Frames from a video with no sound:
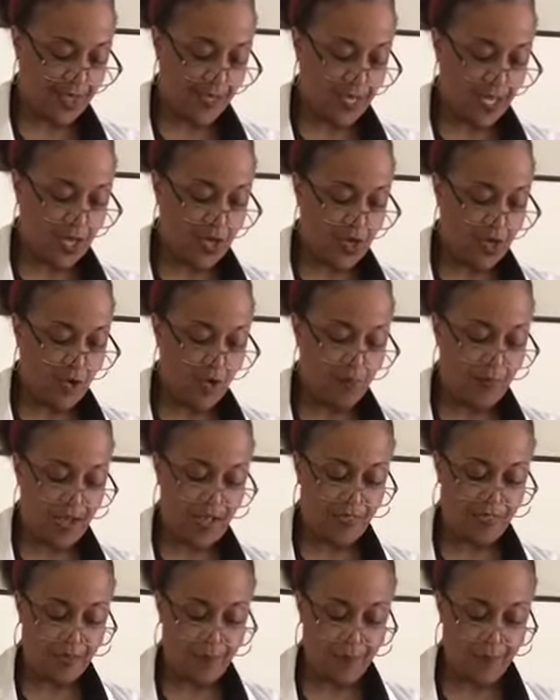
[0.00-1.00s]
Know
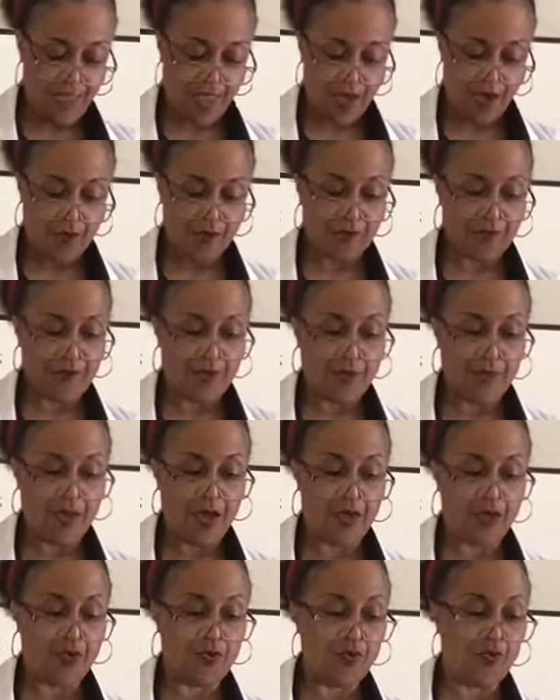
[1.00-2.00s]
about the male and
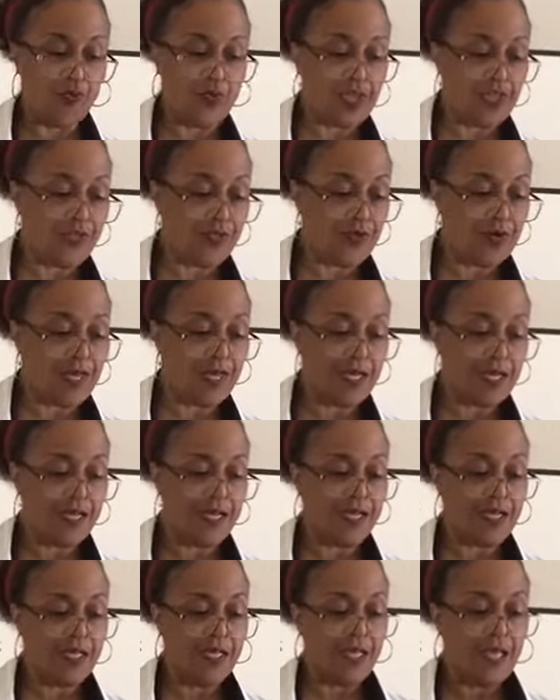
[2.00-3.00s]
female urethra,
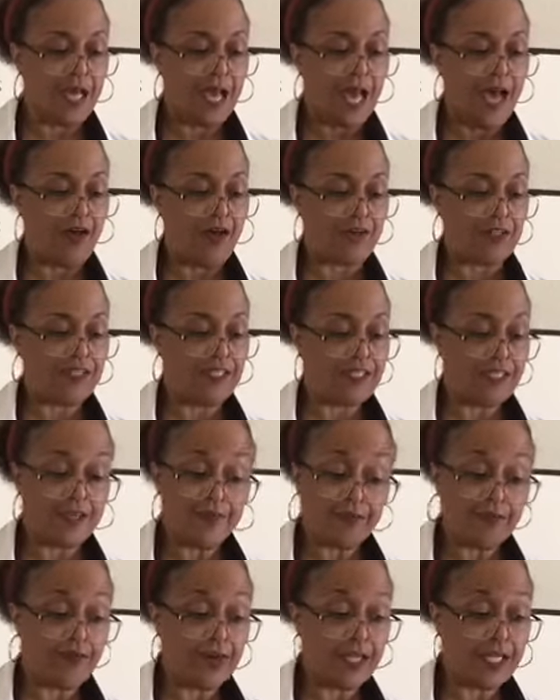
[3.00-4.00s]
how it's
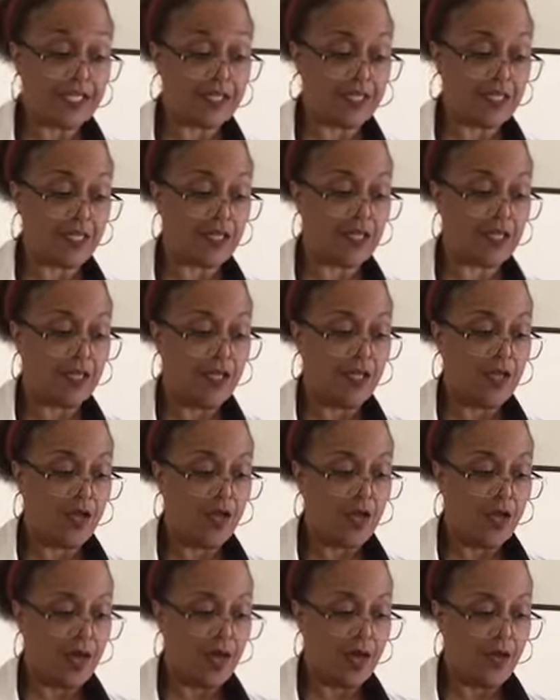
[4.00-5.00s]
different.
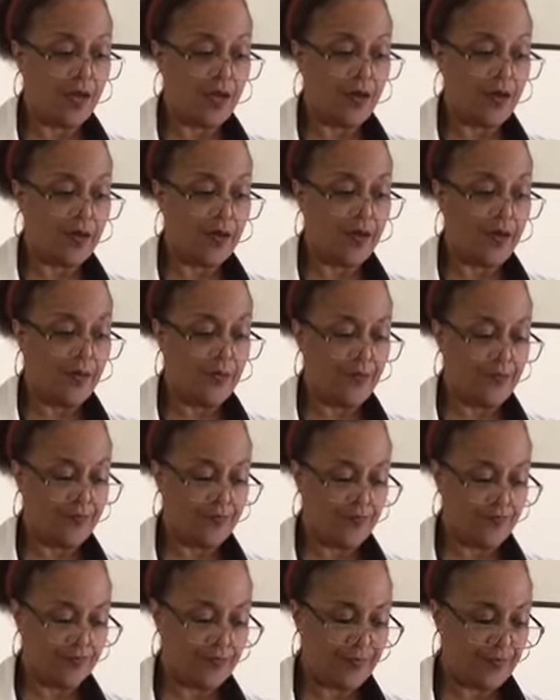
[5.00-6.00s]

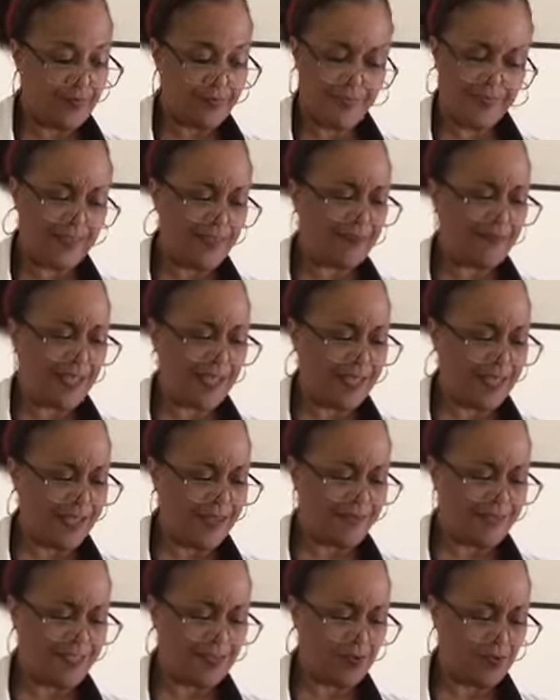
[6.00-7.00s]
It seems like I
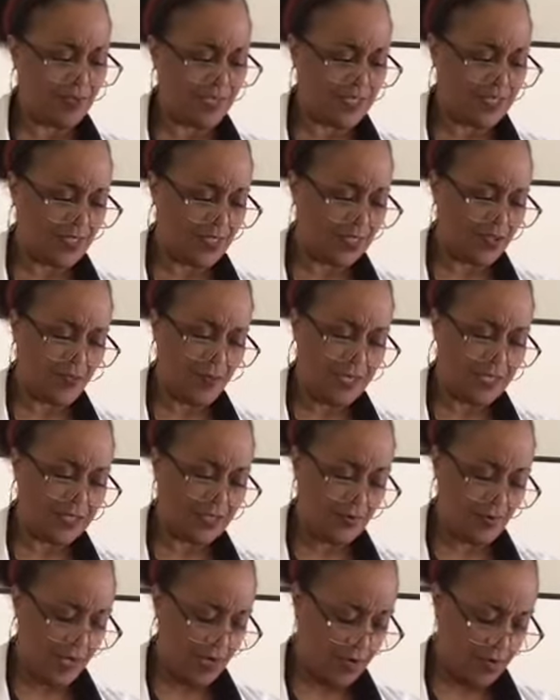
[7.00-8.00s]
had this question twice
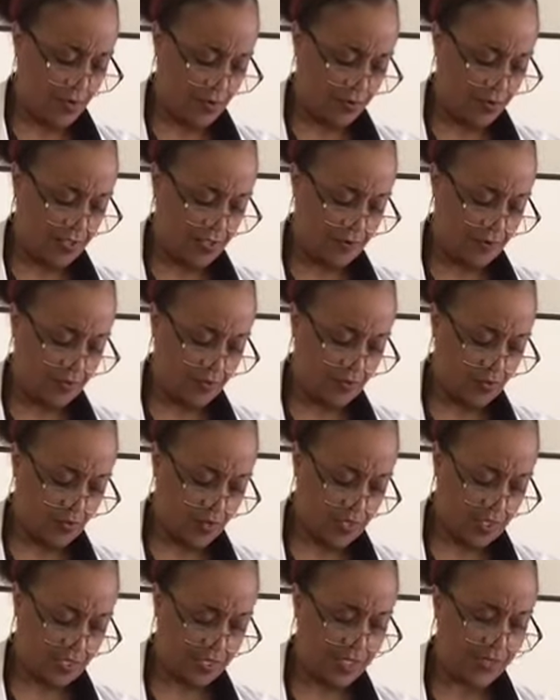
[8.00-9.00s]
too. I don't know, some of these
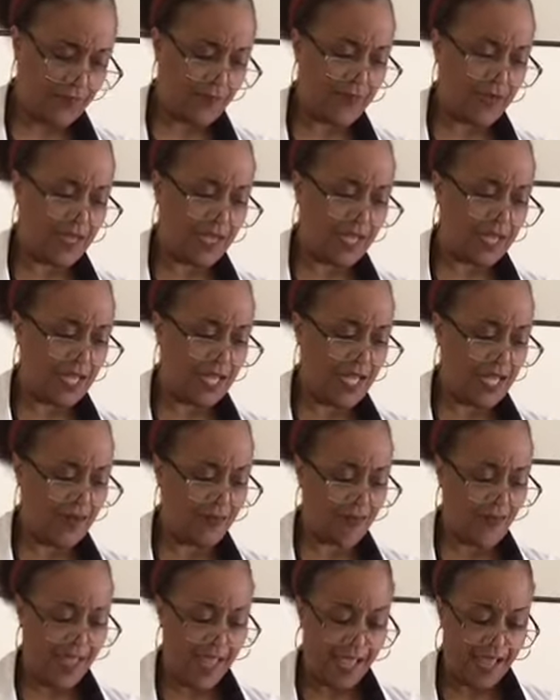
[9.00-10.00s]
questions I feel like I have
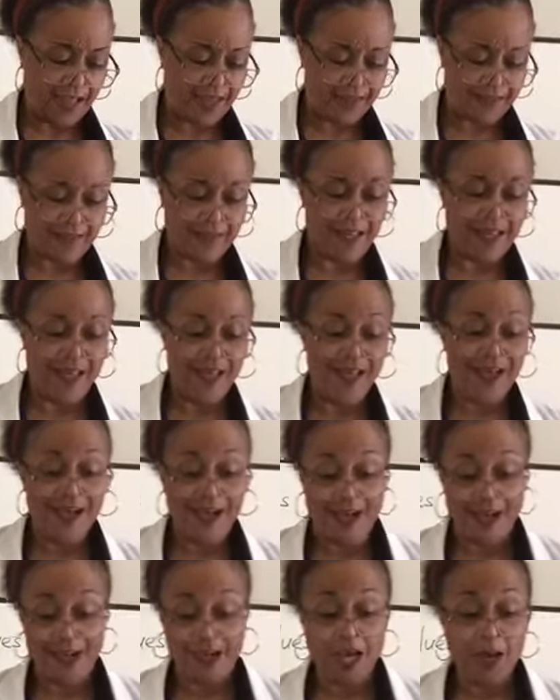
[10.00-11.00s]
asked
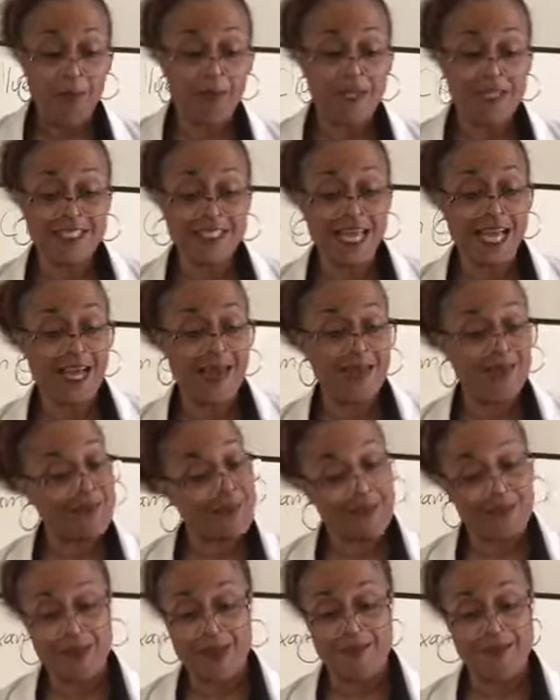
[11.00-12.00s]
a couple of times,
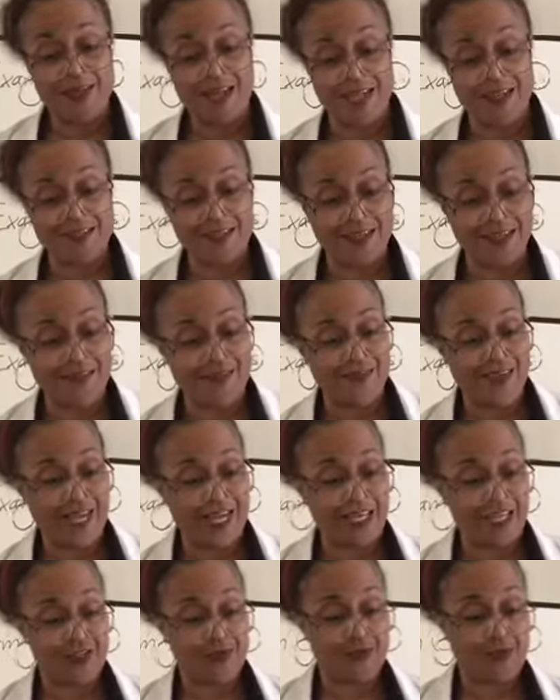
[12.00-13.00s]
but maybe that's an
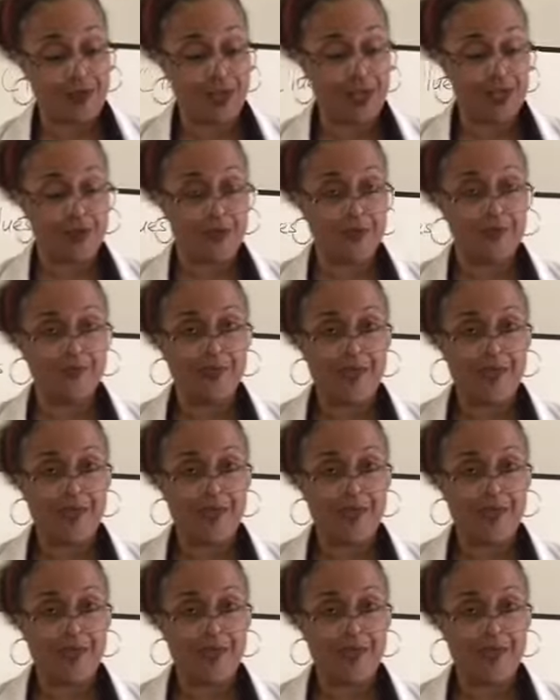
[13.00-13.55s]
advantage for you.